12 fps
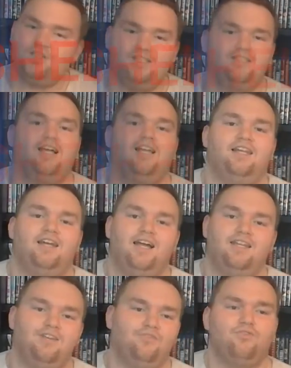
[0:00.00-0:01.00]
going to sell it.
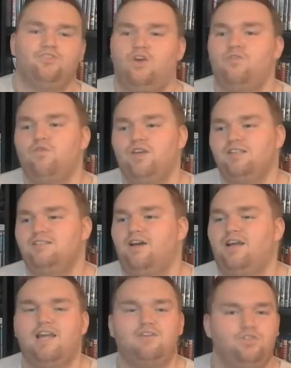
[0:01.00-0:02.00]
And if for some reason
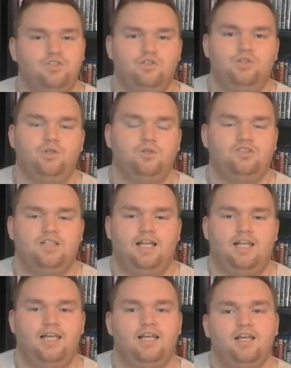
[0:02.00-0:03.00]
I ever do
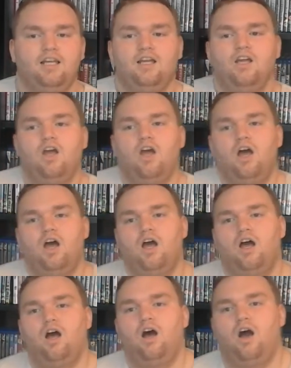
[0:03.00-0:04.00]
sell it,
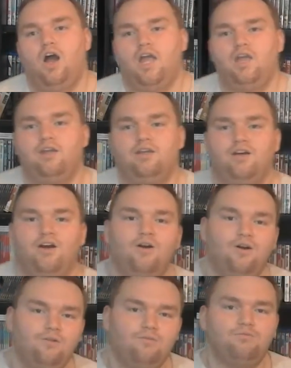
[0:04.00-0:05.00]
I
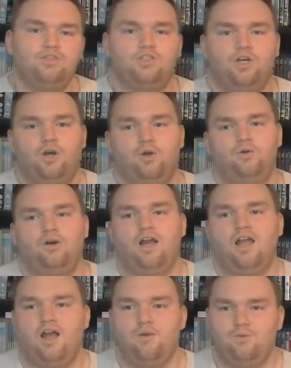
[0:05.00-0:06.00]

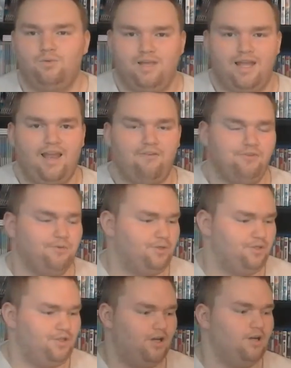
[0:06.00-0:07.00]
will let
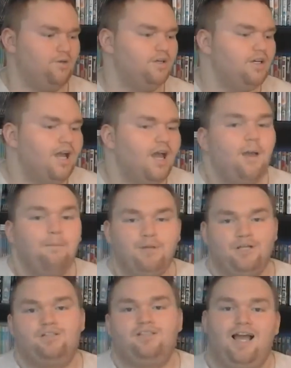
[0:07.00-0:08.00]
everyone know.
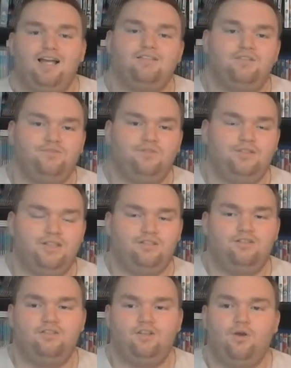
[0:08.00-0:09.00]
Because as if you
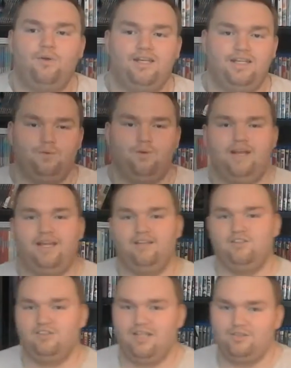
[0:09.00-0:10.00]
didn't know
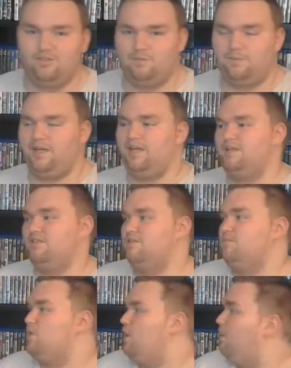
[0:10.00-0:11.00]
anyway, just to add on a bit, is